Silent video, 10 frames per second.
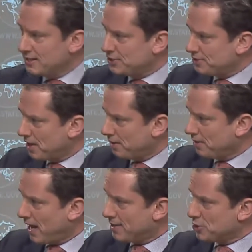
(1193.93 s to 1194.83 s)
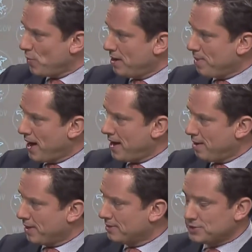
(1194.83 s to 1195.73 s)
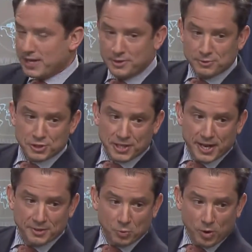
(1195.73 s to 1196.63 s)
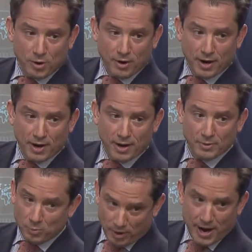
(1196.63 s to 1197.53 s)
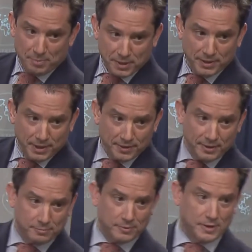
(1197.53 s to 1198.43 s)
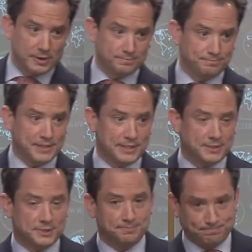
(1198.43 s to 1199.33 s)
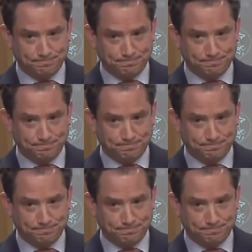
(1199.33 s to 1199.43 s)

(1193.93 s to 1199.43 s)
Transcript: He's on his way to Miami, as I understand, and we're happy on that regard. Yes.